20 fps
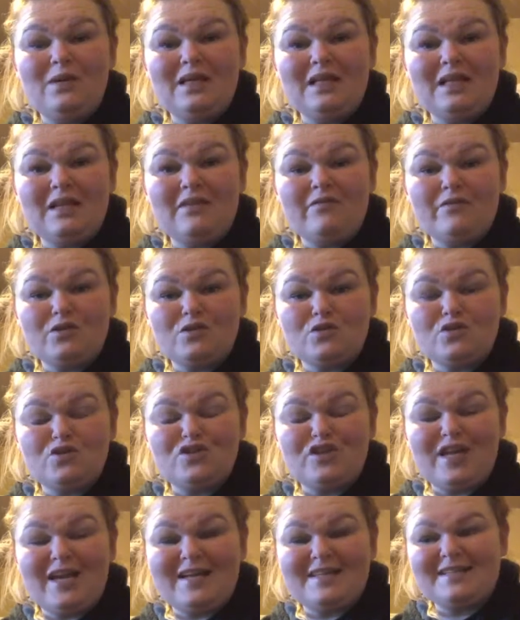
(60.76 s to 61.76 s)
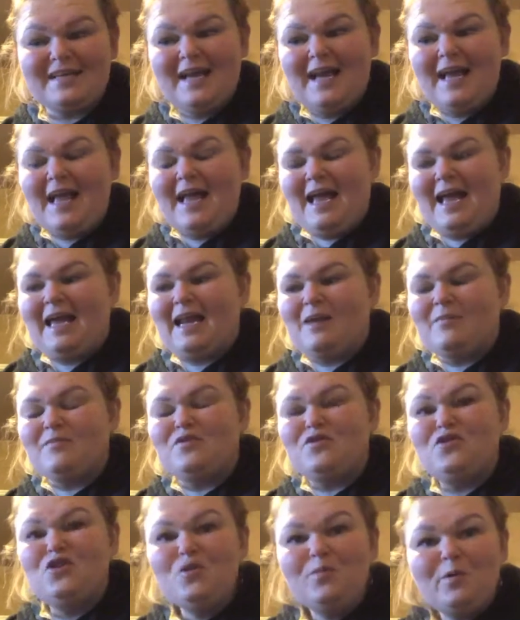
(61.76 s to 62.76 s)
weekly virtual chats, and I'm
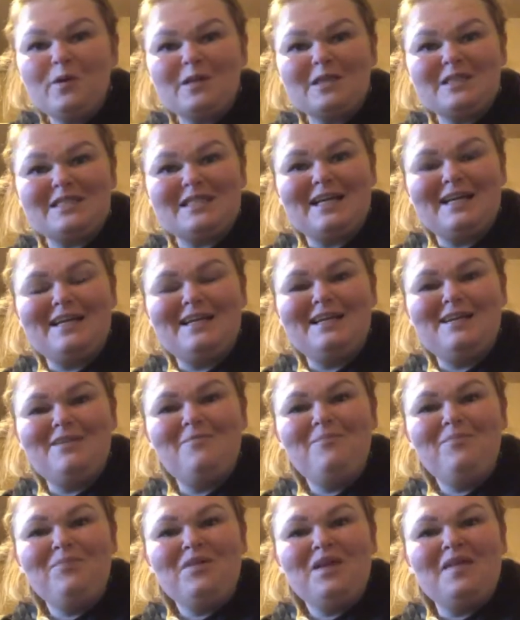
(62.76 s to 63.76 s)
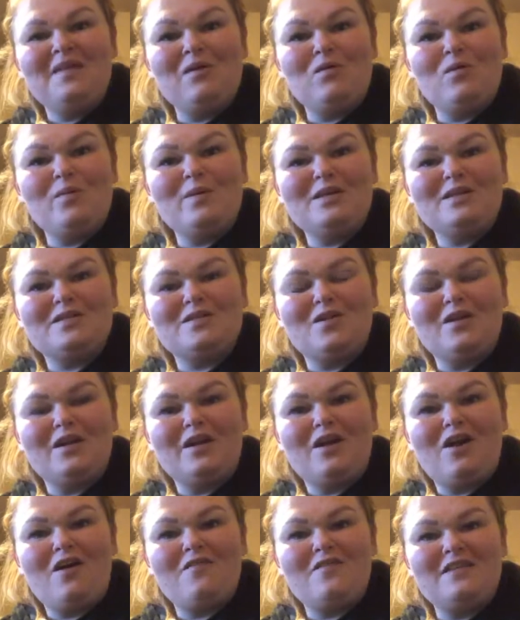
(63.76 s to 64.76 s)
super excited that we'll be
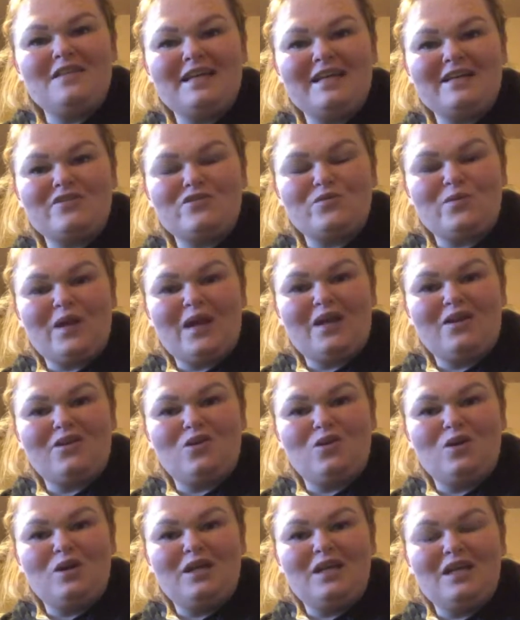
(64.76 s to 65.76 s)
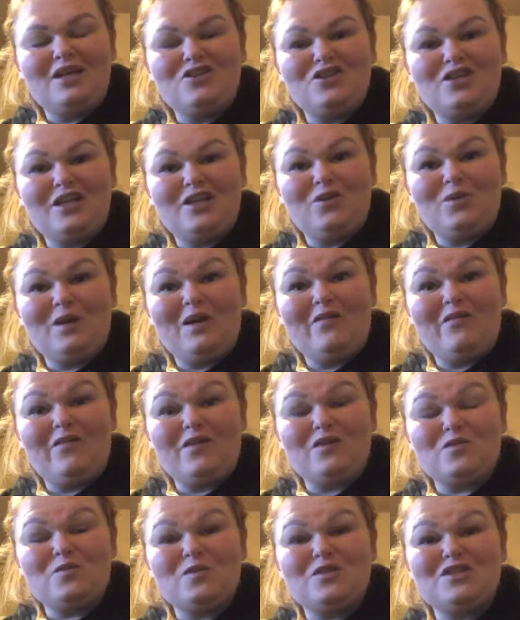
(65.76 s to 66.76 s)
starting off the next round on January
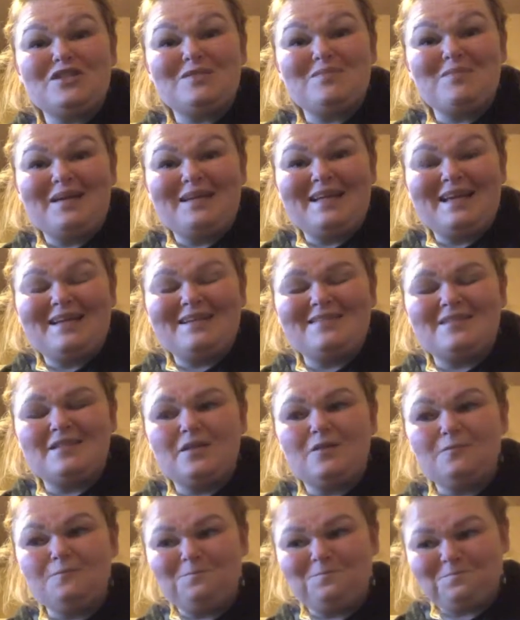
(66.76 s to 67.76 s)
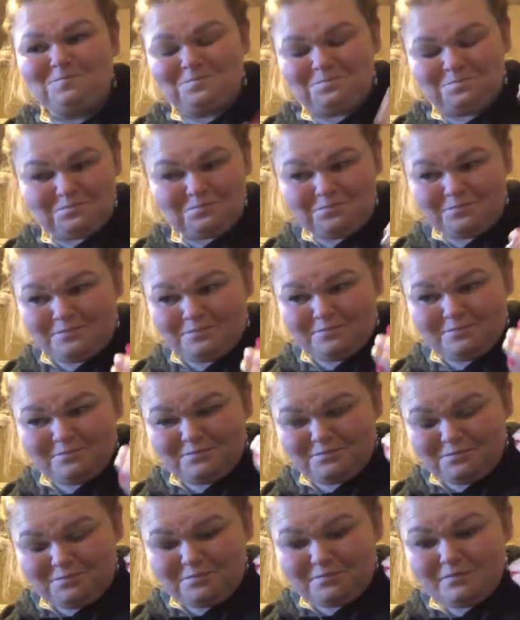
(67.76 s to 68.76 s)
1st, which is Monday. So
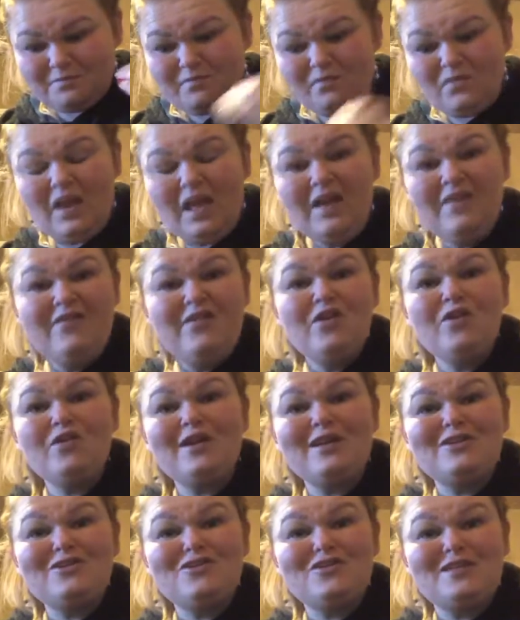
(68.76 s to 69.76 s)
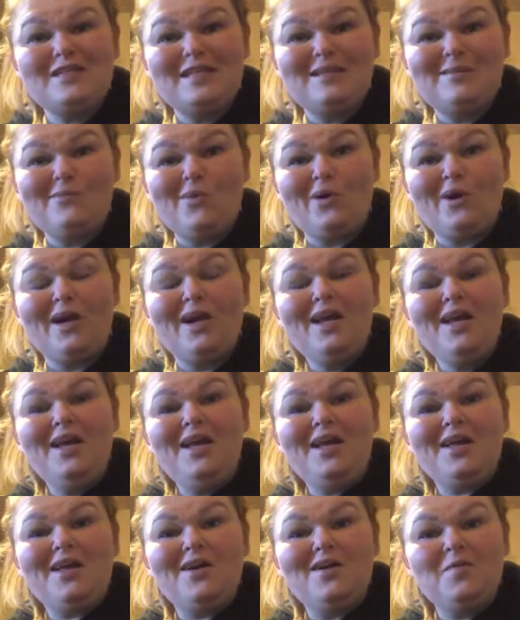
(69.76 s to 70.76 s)
if you're interested in more,
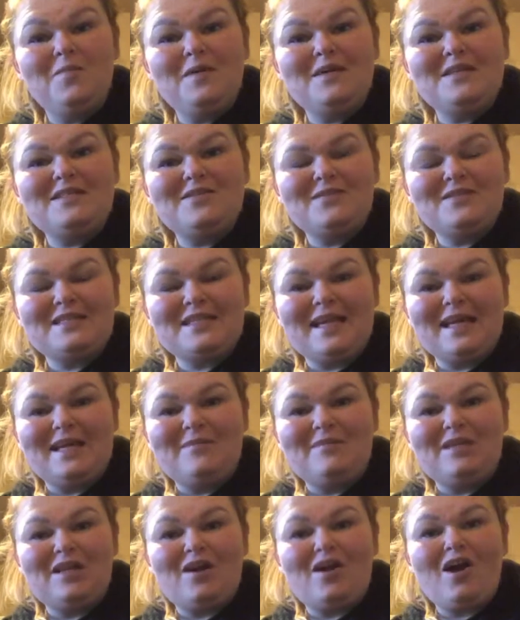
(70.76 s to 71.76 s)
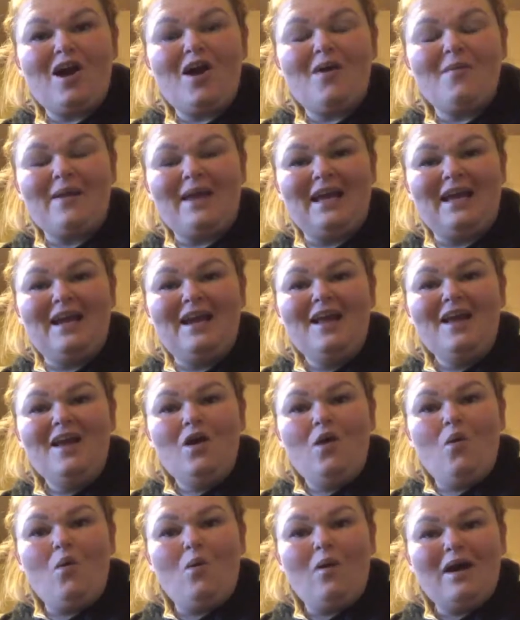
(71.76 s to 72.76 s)
go to PCOSacademy.com and
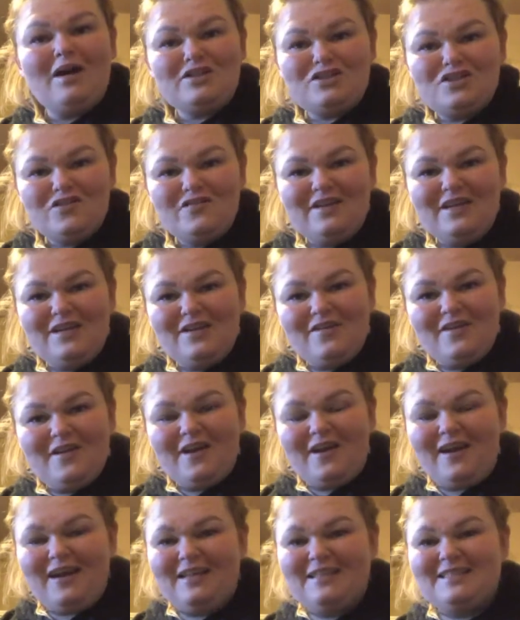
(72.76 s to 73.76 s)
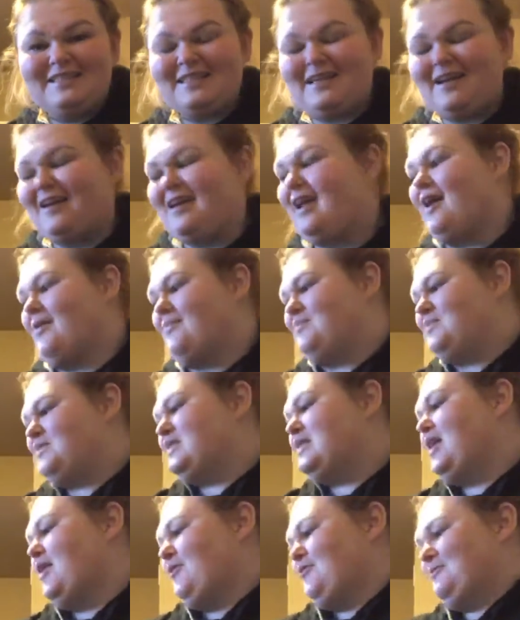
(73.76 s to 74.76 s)
watch the video there and sign up.
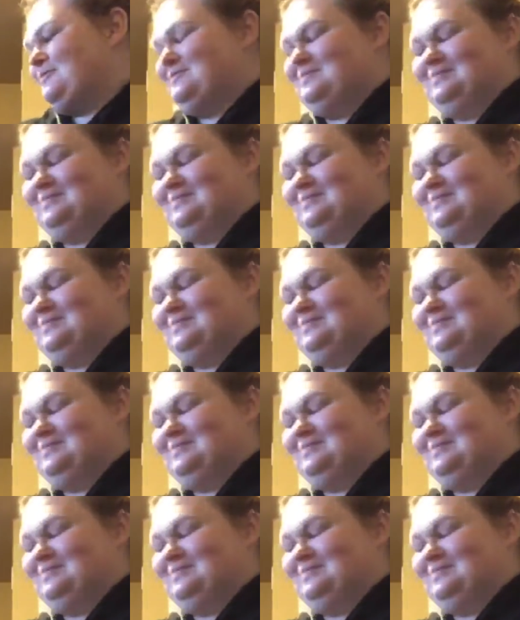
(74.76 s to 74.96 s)
So